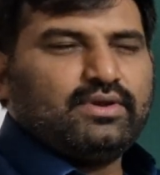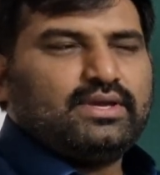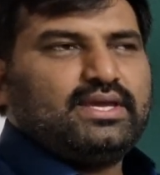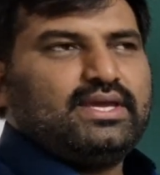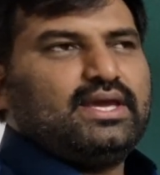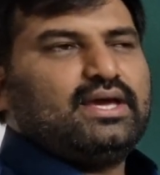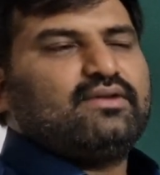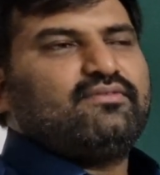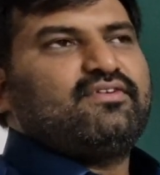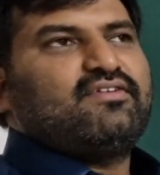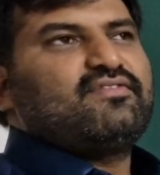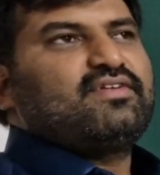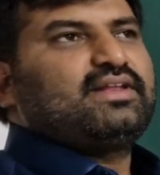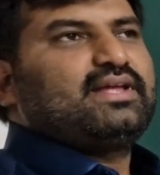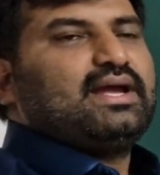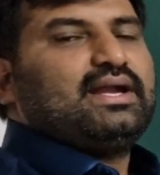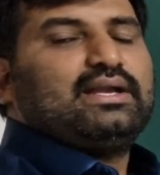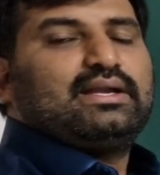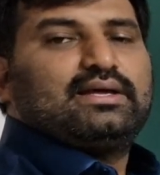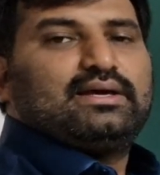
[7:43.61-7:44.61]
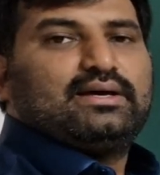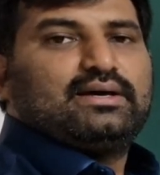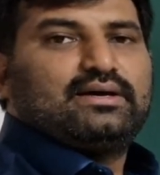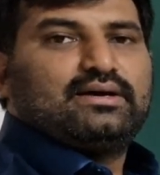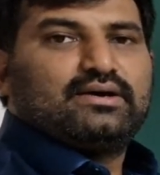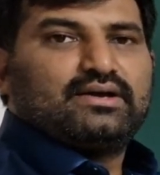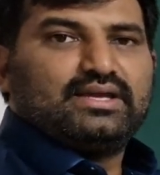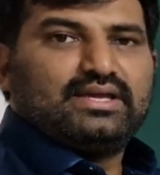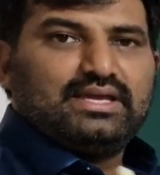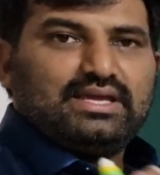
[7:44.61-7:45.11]
Here we will get
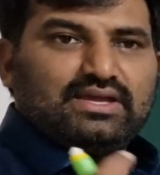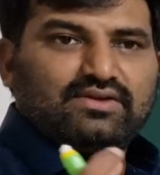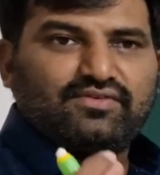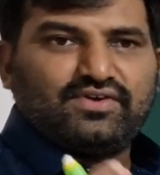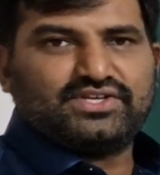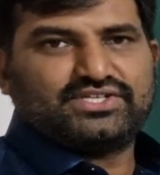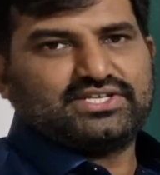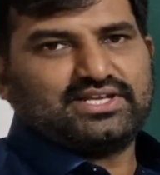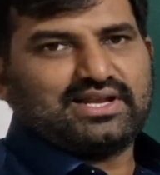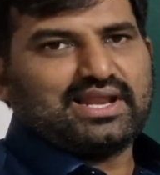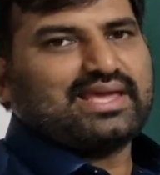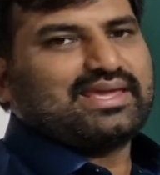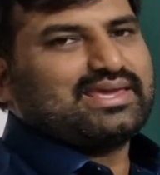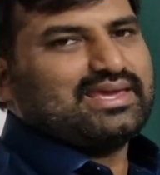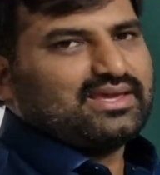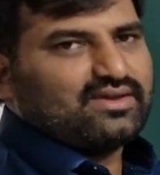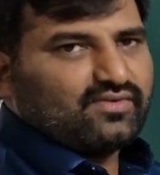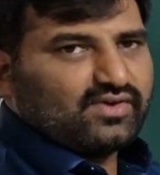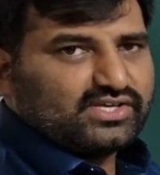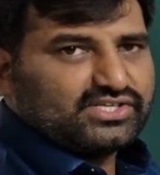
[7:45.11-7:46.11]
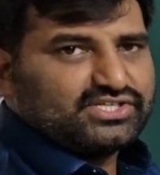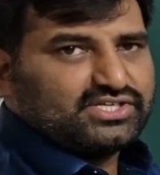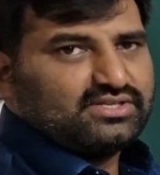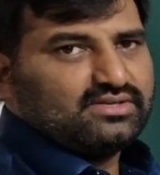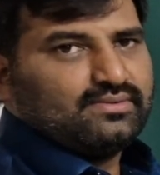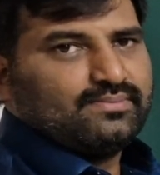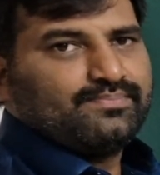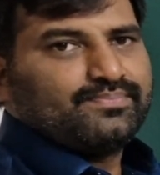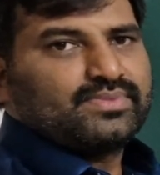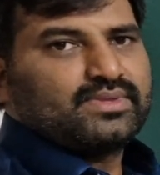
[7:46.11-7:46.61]

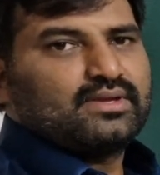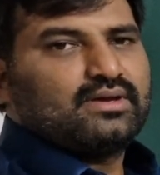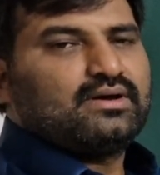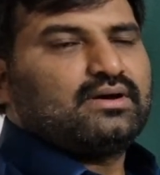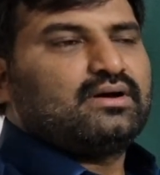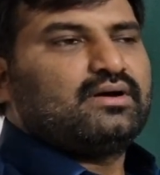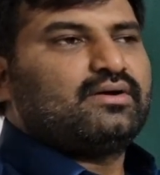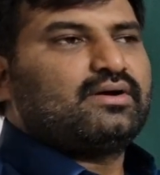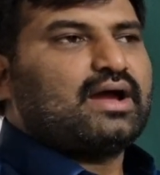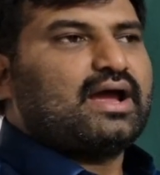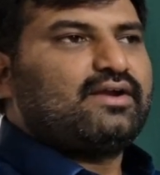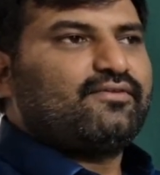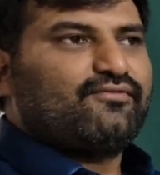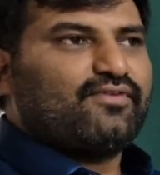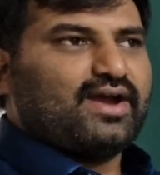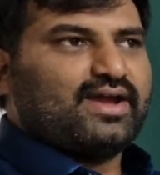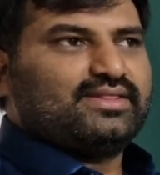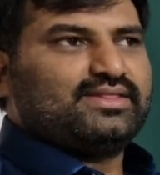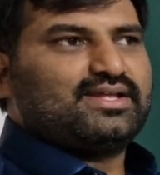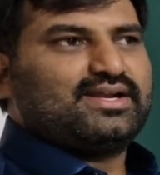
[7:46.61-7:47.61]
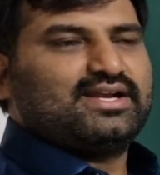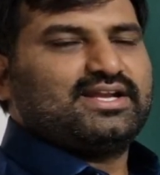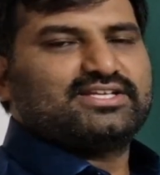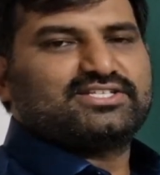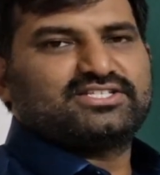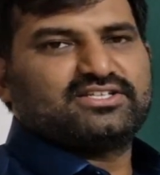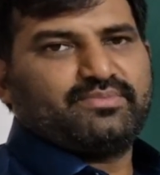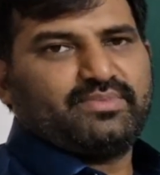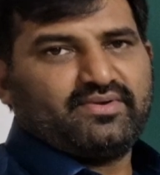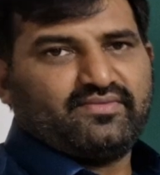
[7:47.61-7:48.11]
equation and find the
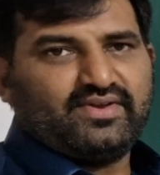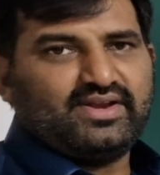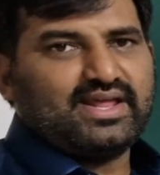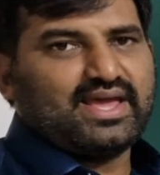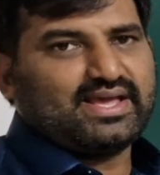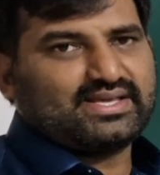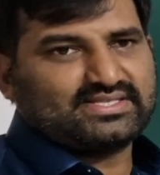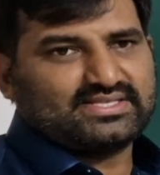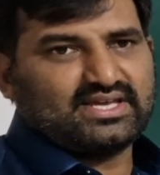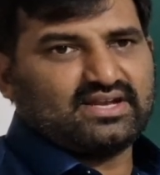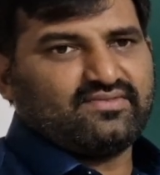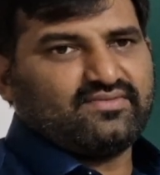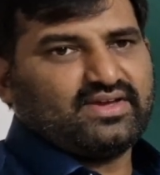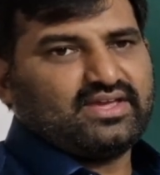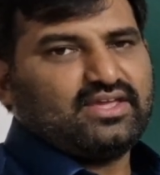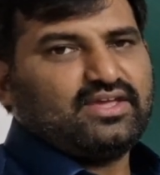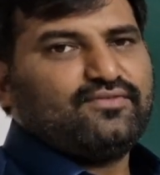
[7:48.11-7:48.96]
relationship between x and y.